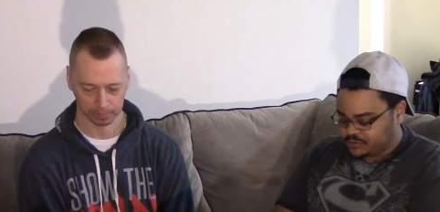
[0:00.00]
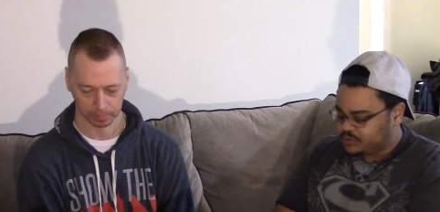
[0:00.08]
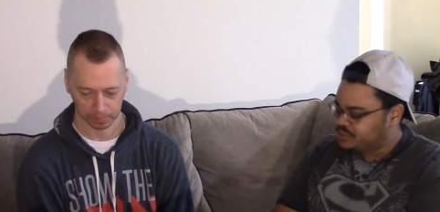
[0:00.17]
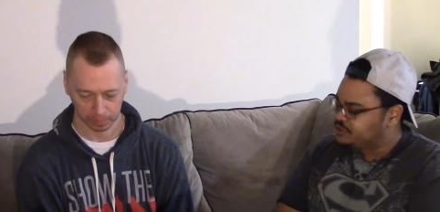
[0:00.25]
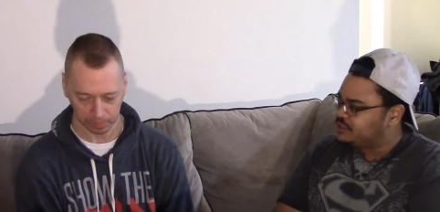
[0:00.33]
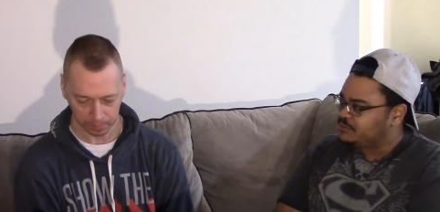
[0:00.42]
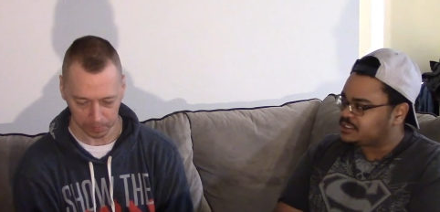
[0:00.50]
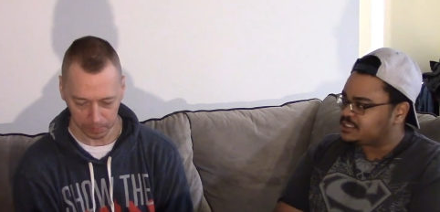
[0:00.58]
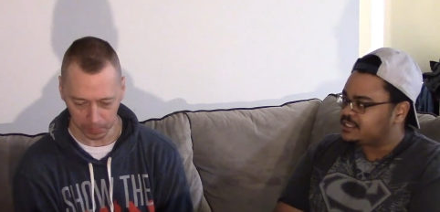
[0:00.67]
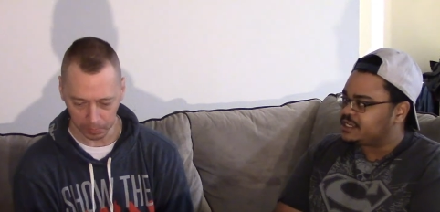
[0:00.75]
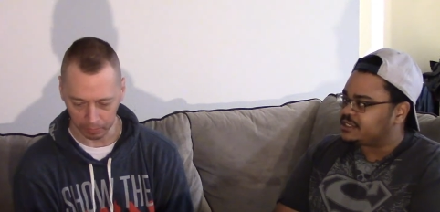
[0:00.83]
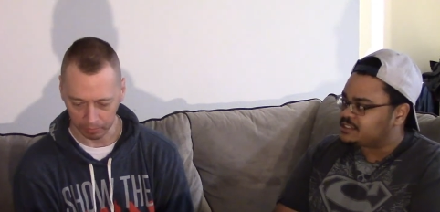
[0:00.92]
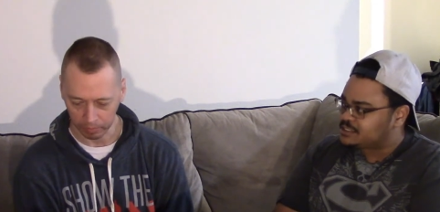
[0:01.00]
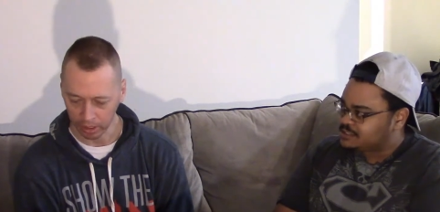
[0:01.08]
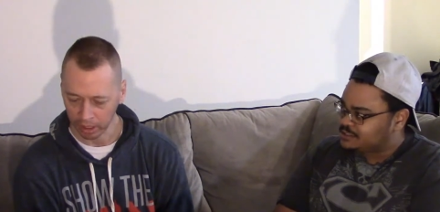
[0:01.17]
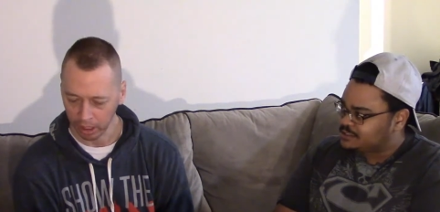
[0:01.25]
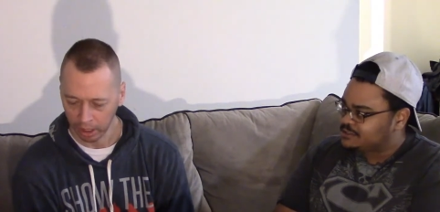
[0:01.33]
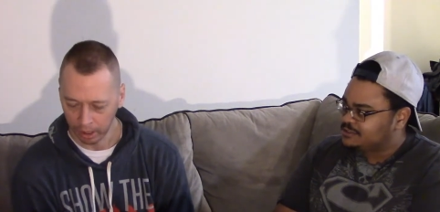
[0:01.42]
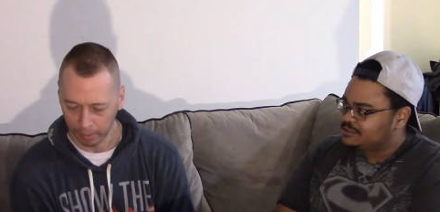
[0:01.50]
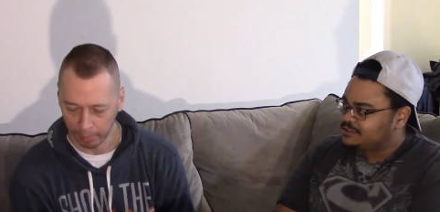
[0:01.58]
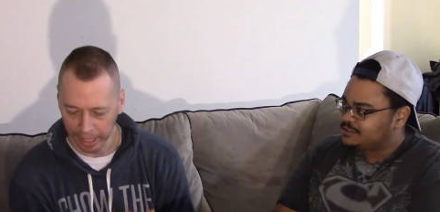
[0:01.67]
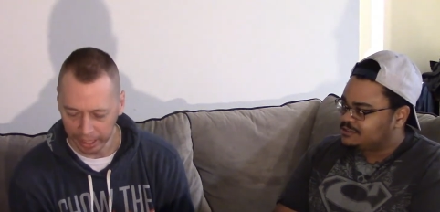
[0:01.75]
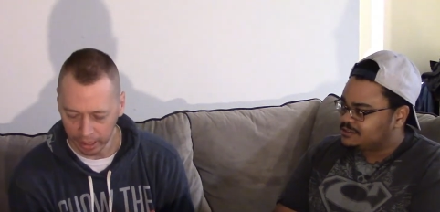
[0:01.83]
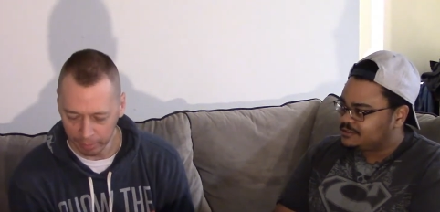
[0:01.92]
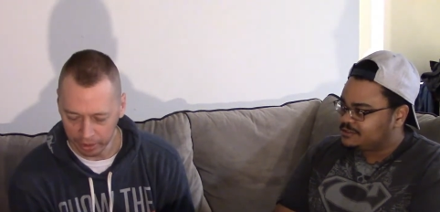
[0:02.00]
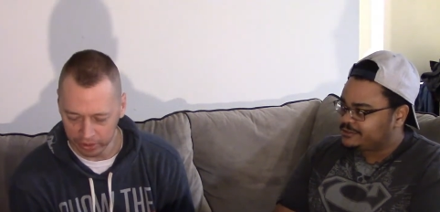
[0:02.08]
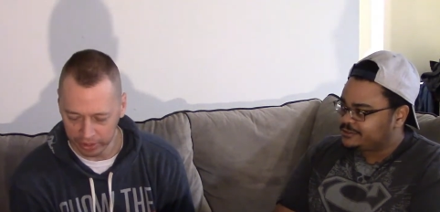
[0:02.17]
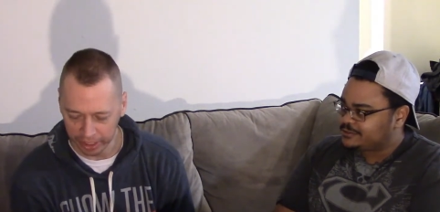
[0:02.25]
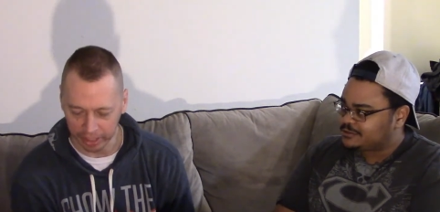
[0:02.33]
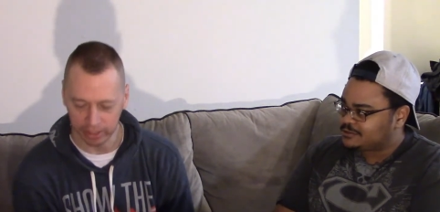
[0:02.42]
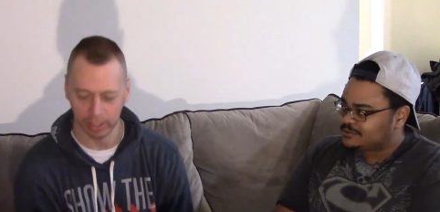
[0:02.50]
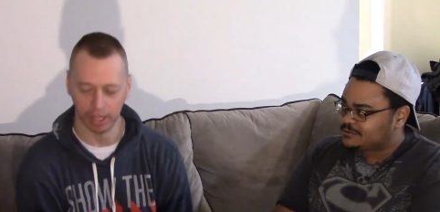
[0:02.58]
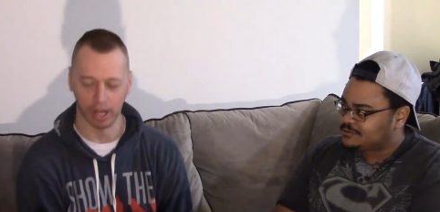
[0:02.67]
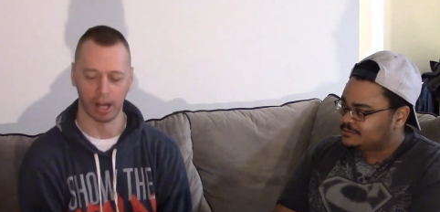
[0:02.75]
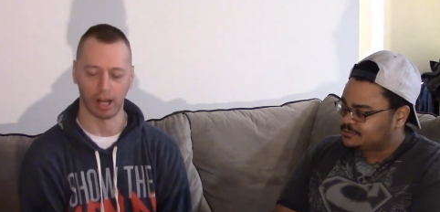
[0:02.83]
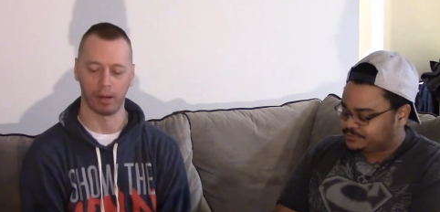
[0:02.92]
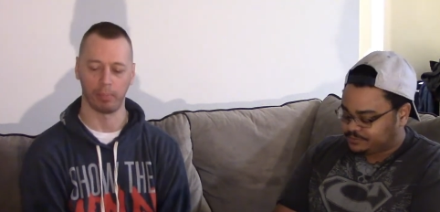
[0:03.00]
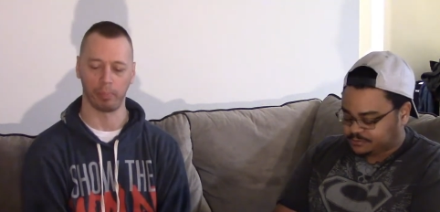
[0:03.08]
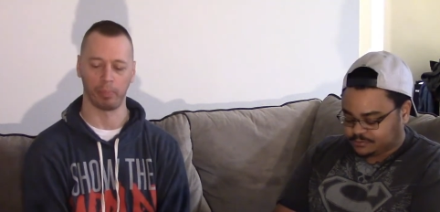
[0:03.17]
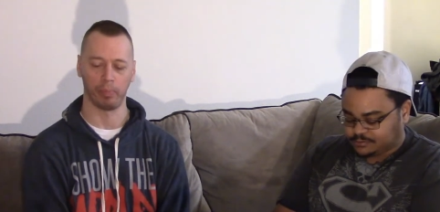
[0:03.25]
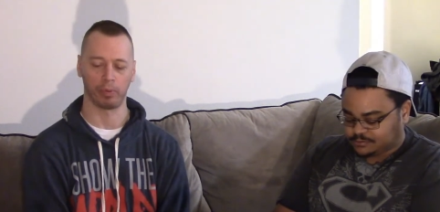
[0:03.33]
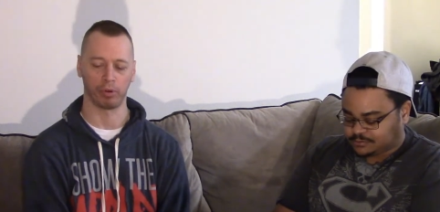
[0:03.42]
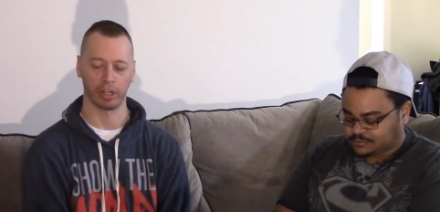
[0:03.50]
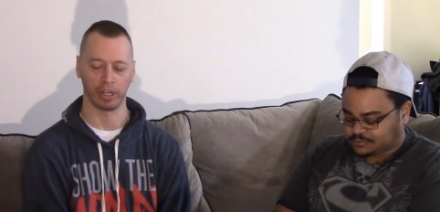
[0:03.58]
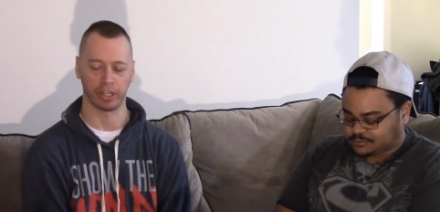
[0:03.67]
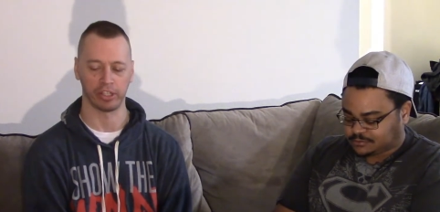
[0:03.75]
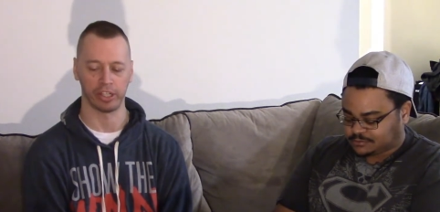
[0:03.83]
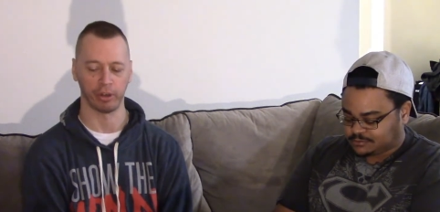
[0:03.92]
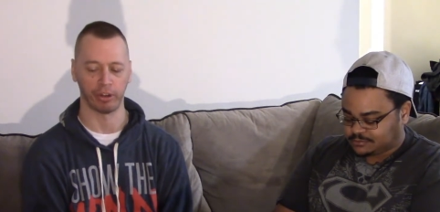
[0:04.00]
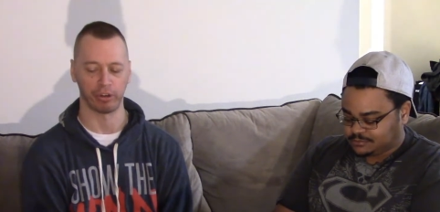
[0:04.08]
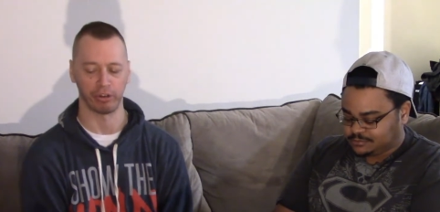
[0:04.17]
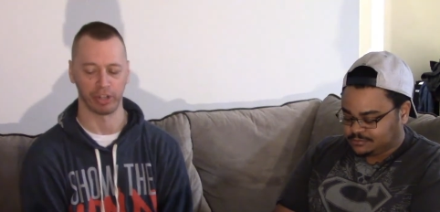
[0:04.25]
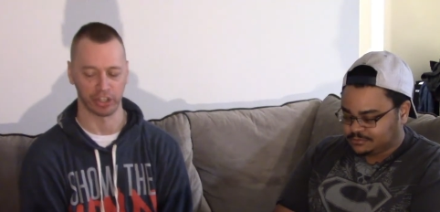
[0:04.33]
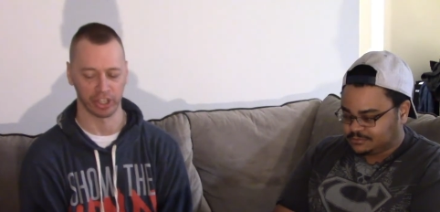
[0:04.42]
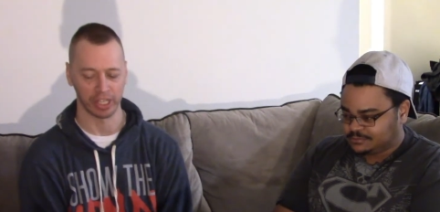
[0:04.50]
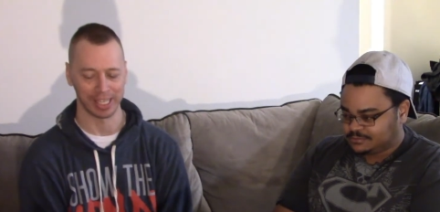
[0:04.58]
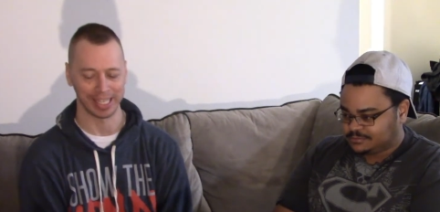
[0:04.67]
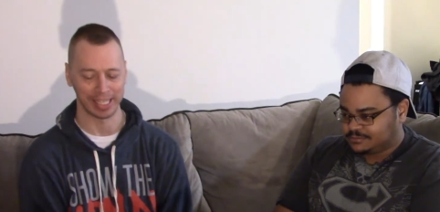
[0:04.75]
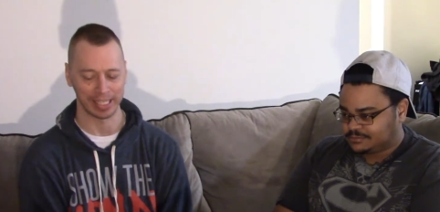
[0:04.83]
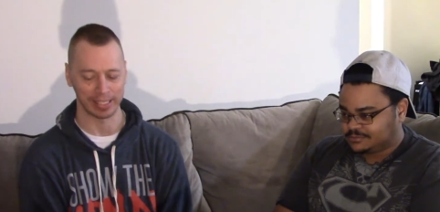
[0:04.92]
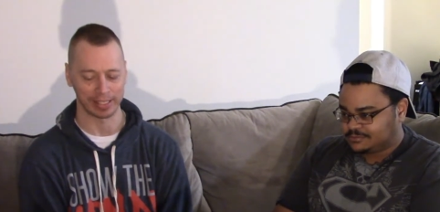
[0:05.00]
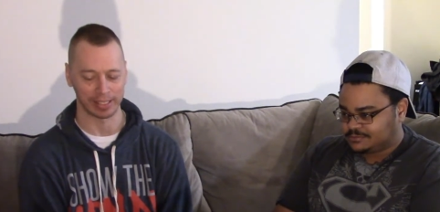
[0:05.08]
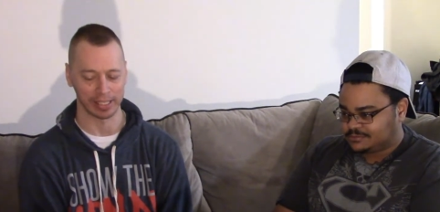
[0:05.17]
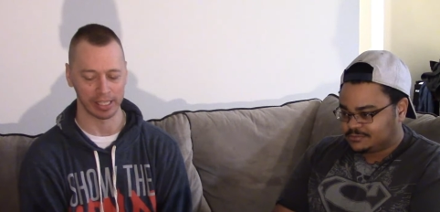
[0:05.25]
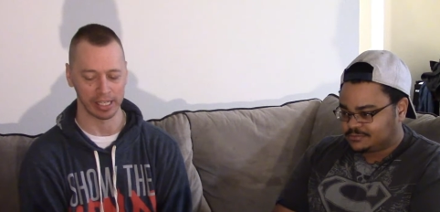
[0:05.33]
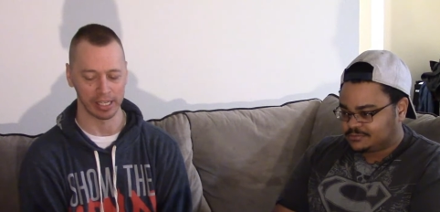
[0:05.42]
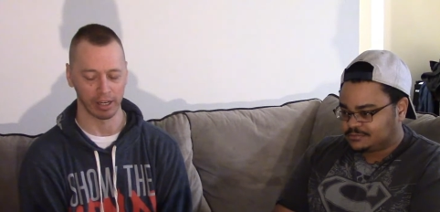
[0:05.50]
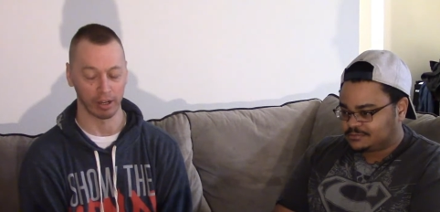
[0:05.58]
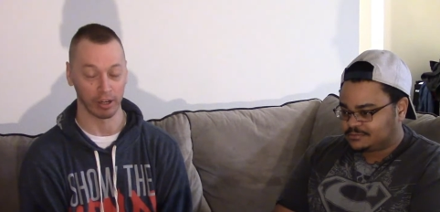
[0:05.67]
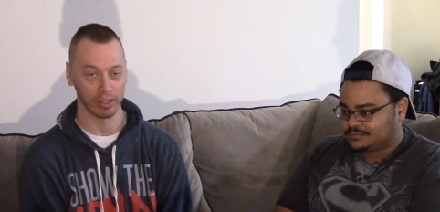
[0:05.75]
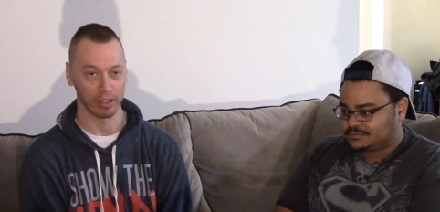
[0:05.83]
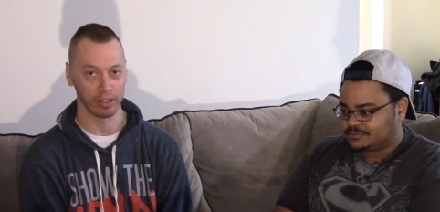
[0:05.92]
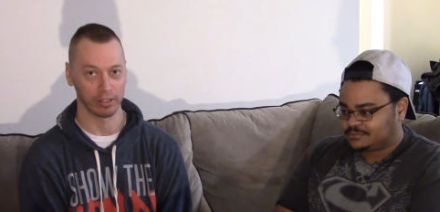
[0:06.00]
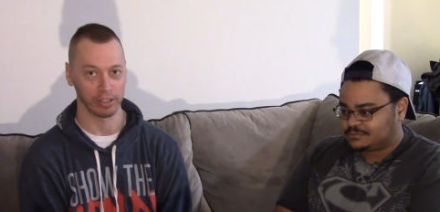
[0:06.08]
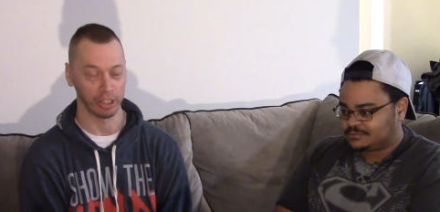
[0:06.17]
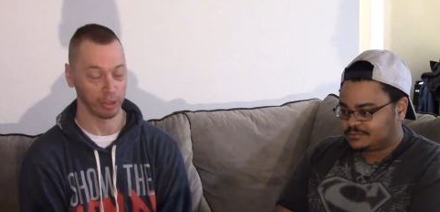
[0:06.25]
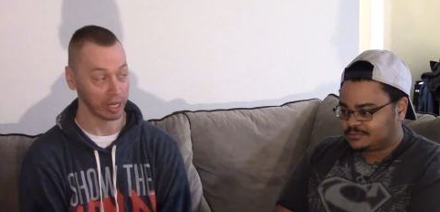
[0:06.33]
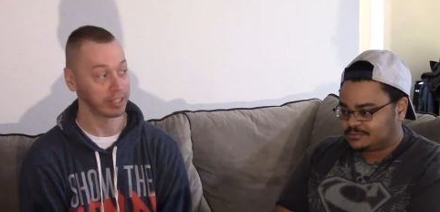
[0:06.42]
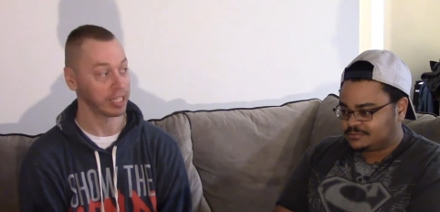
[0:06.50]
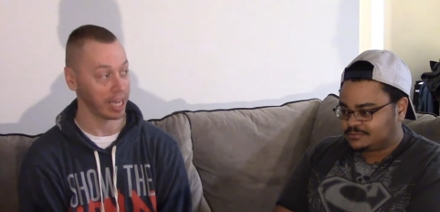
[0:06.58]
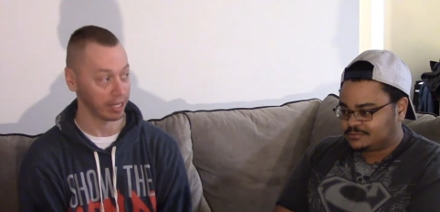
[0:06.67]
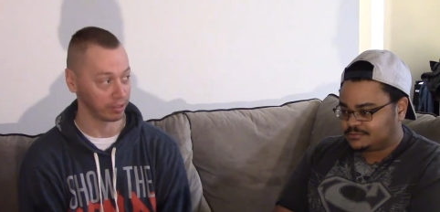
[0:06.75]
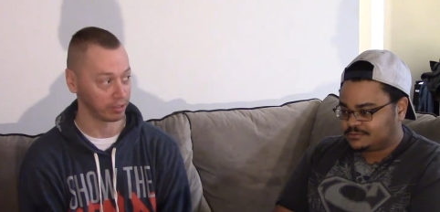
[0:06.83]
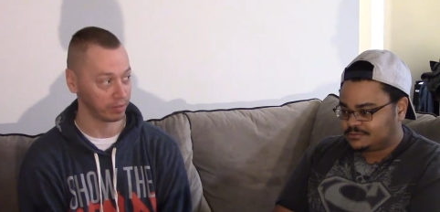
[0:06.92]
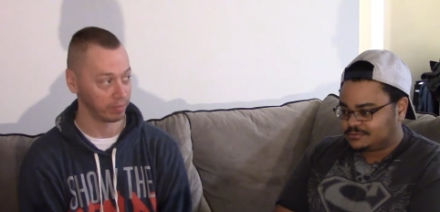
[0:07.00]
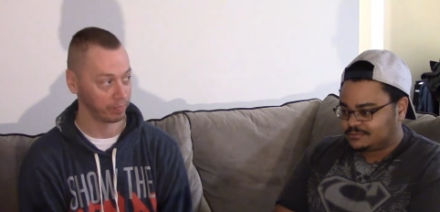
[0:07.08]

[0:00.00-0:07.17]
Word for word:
Speaker 1: So what's your number six?
Speaker 2: My number six, we're going to continue on the tradition, is the U.S. title,